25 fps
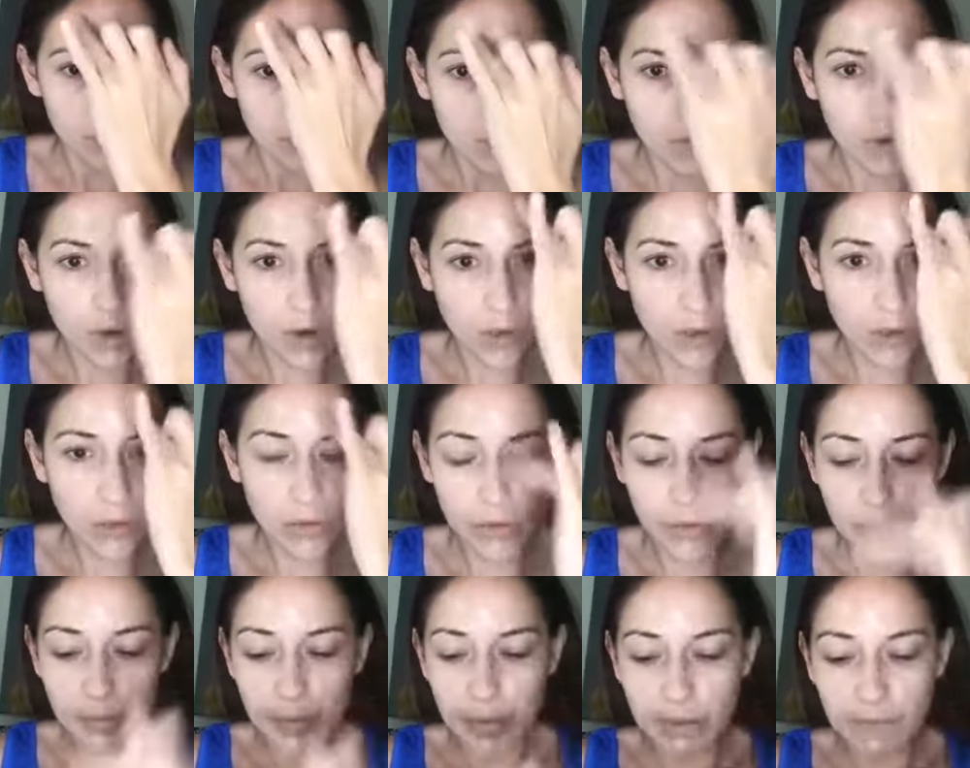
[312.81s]
all
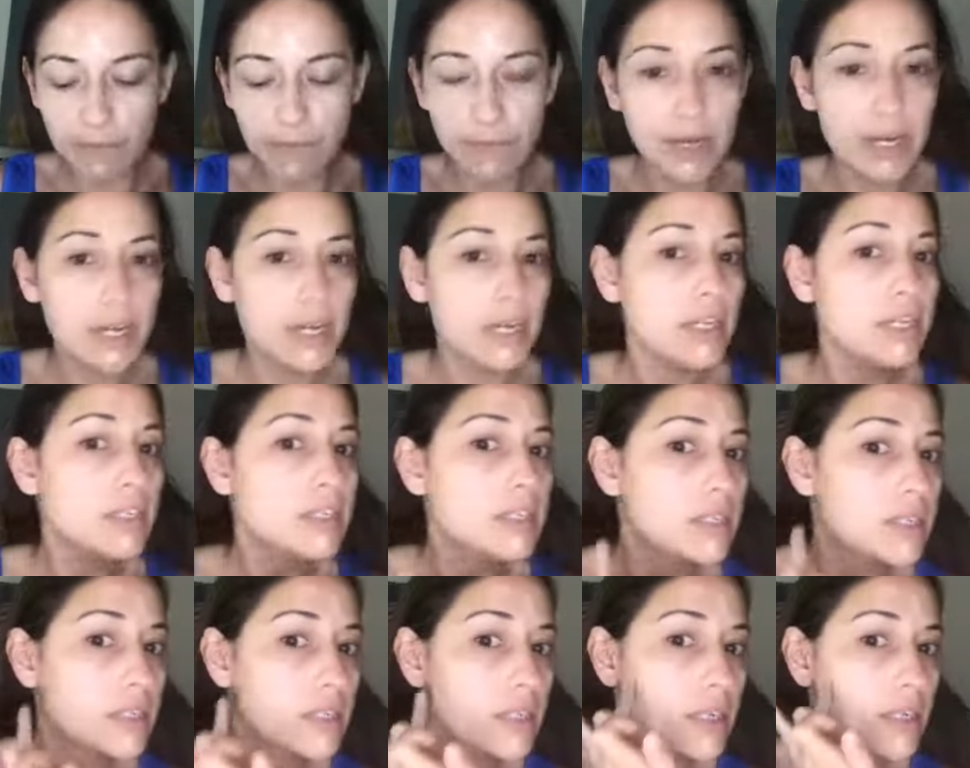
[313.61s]
over my
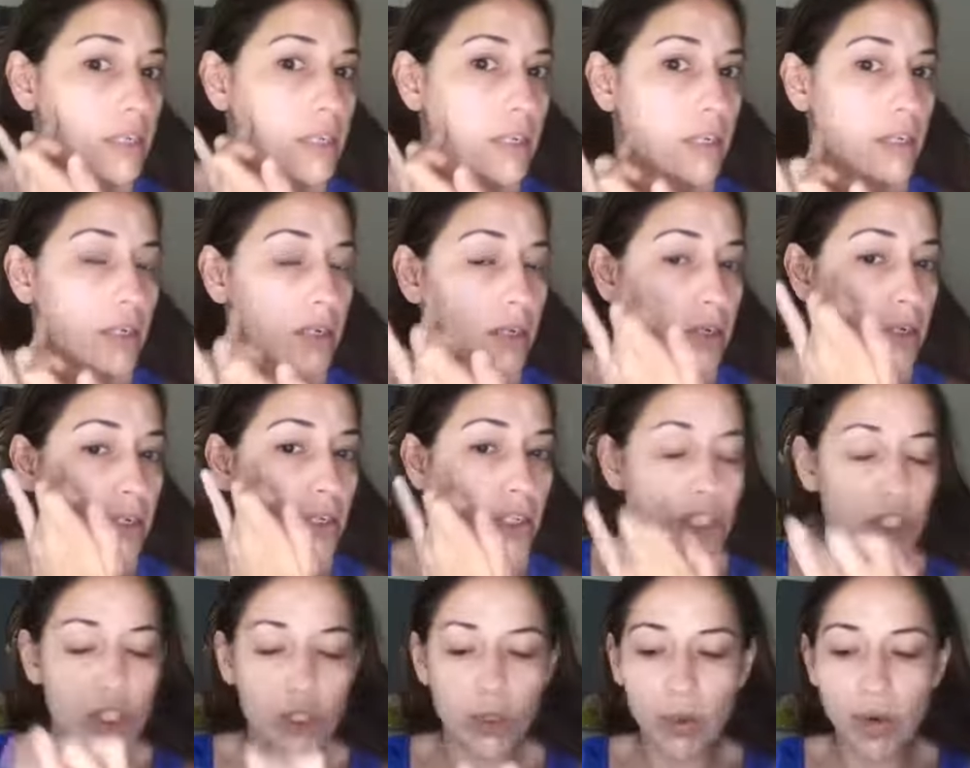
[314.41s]
face
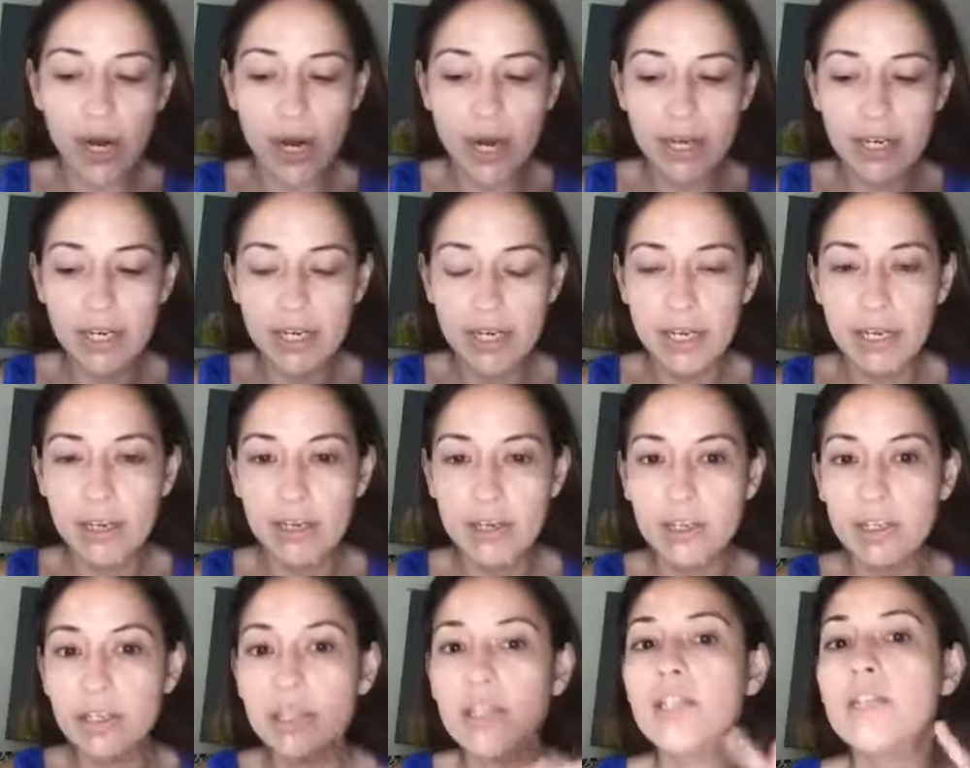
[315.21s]
so I get
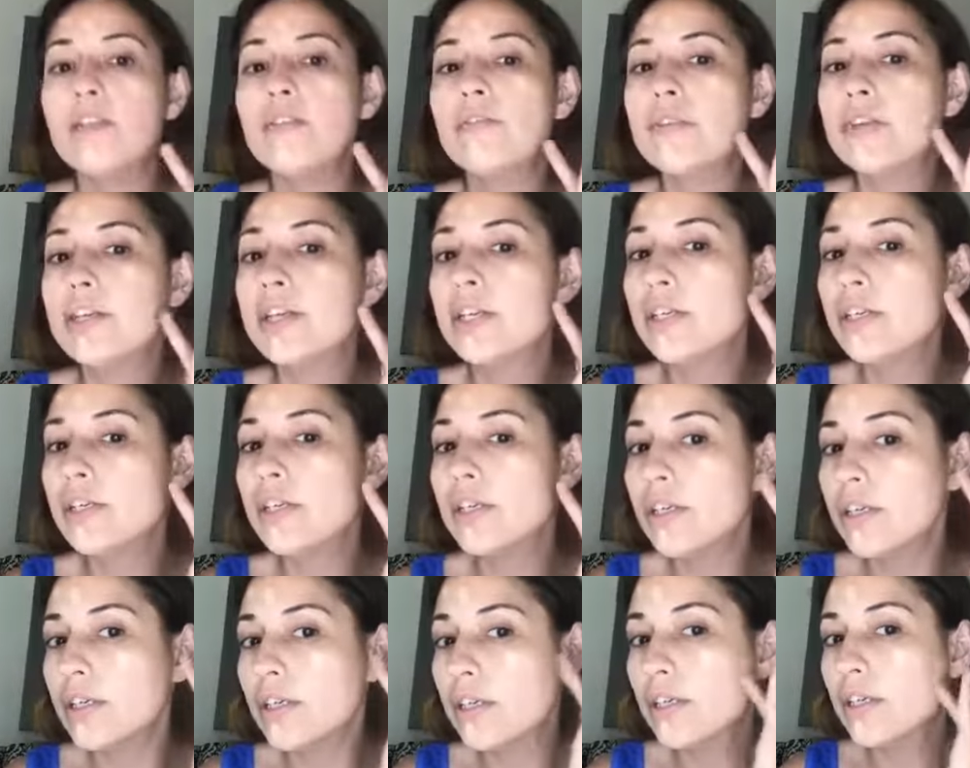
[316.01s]
an even
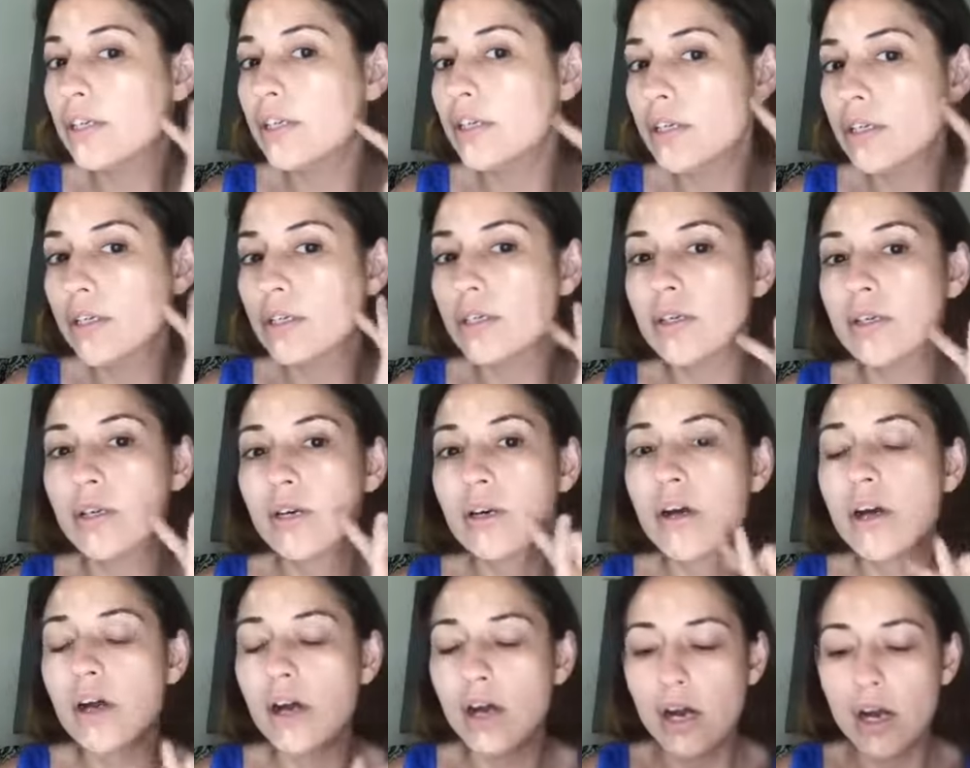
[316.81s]

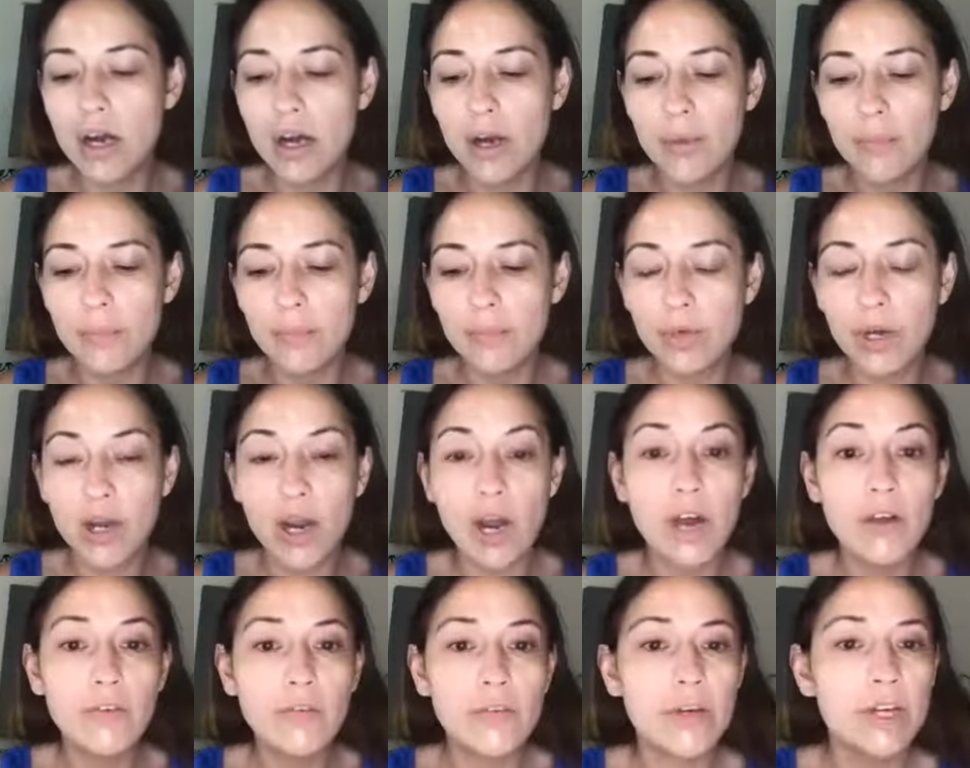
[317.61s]

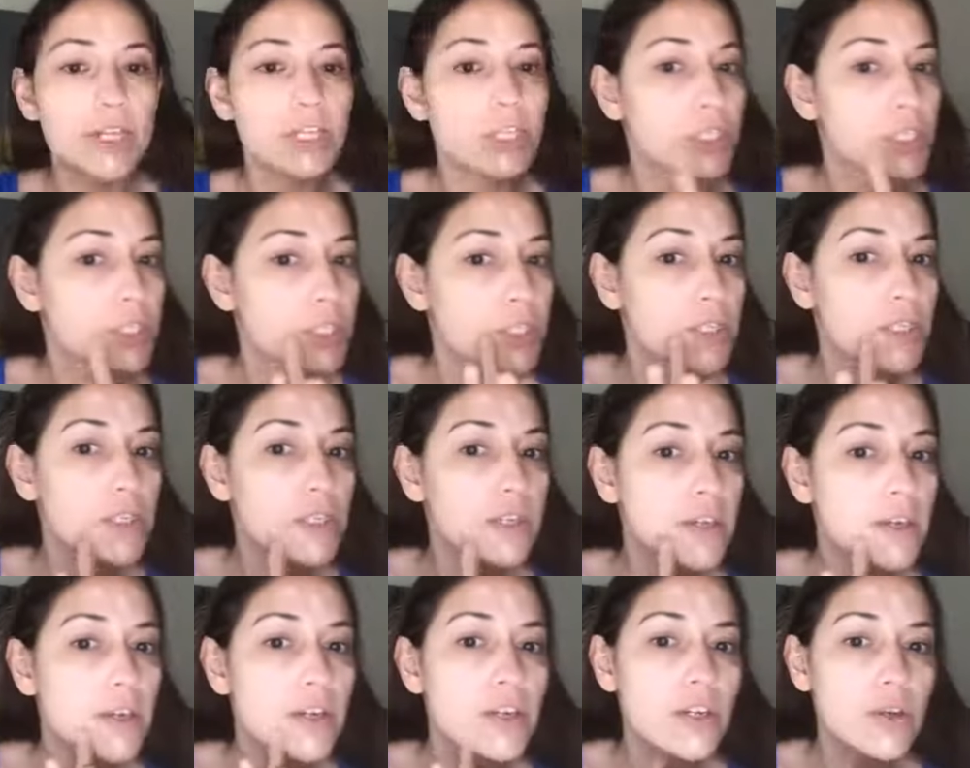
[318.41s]
coverage.
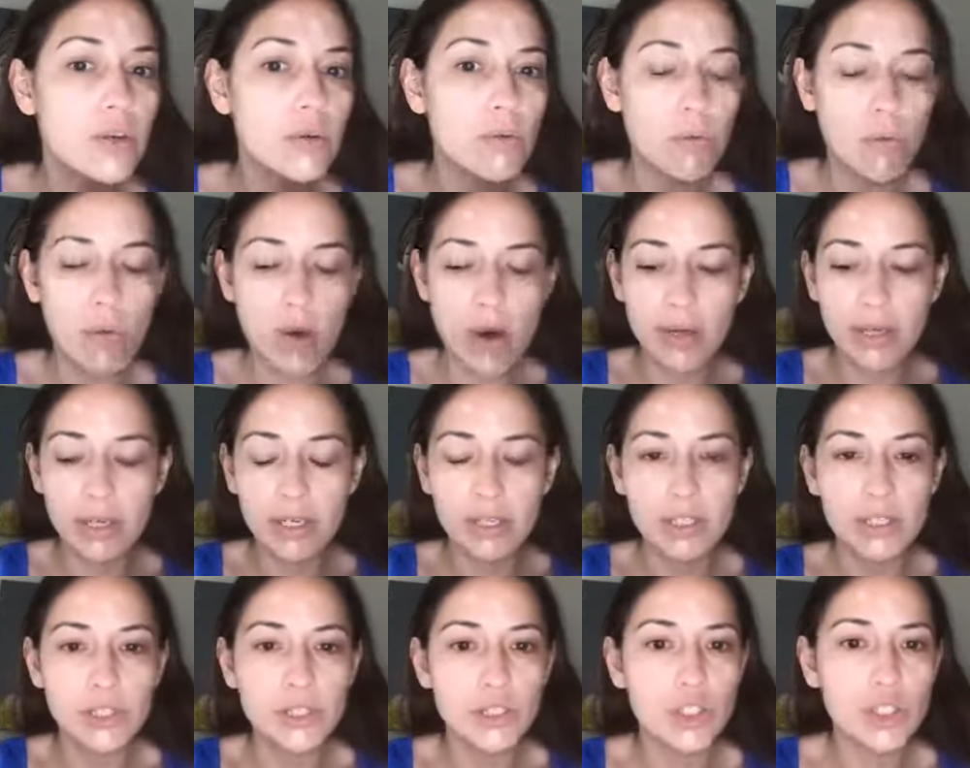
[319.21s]
I don't want
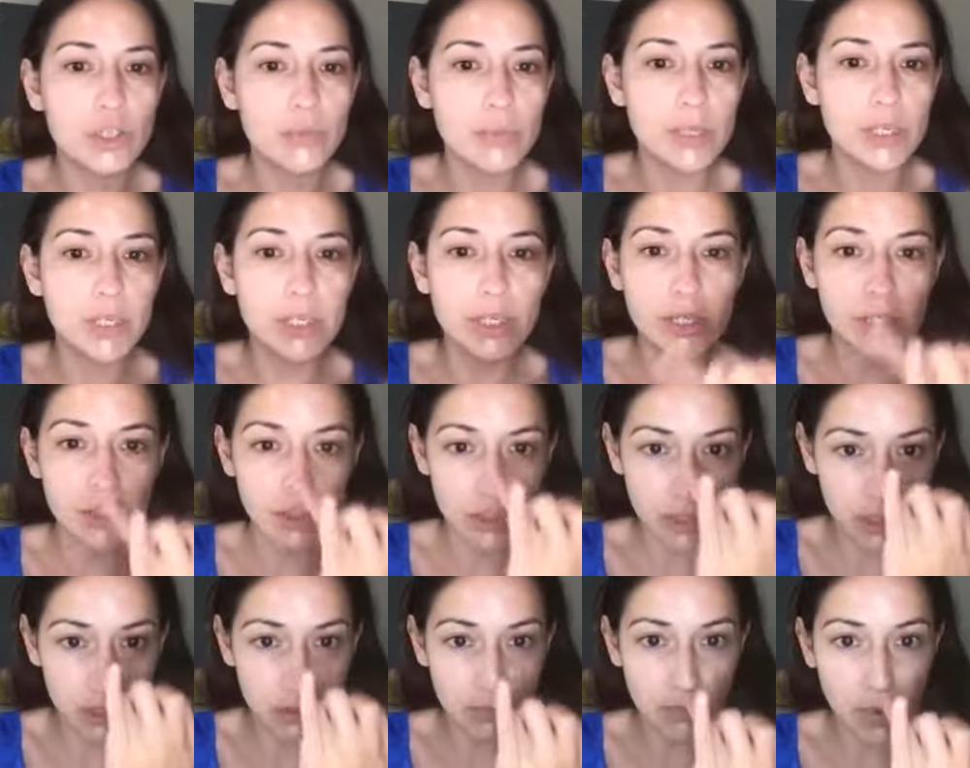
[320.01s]
it to be
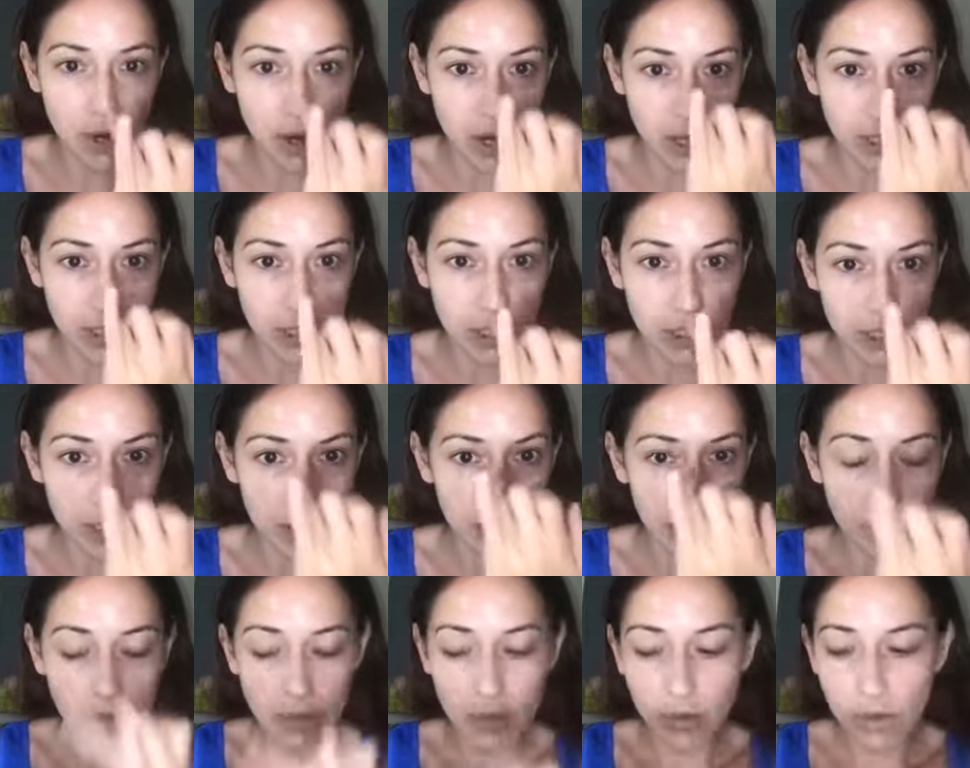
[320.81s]
spotty,
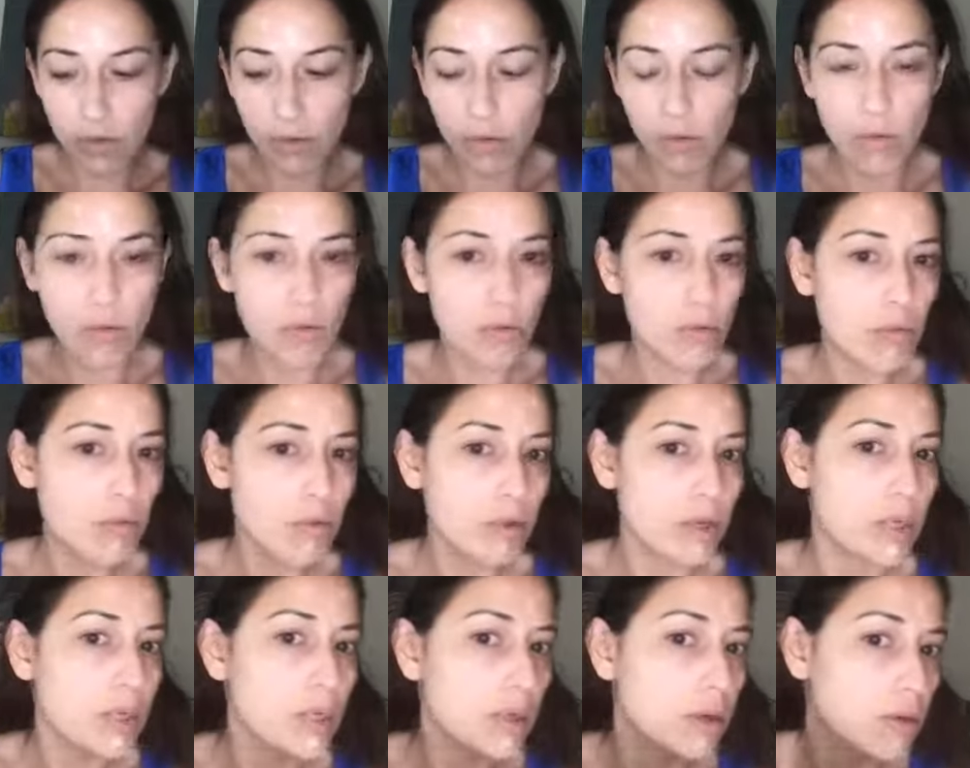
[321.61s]

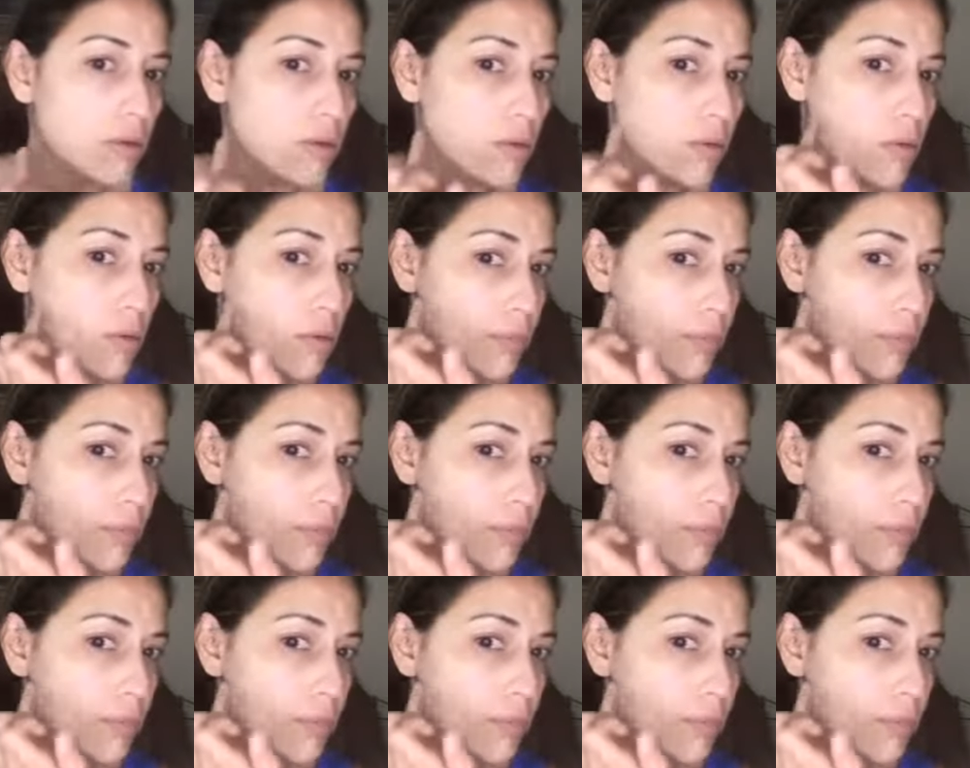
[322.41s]
you know,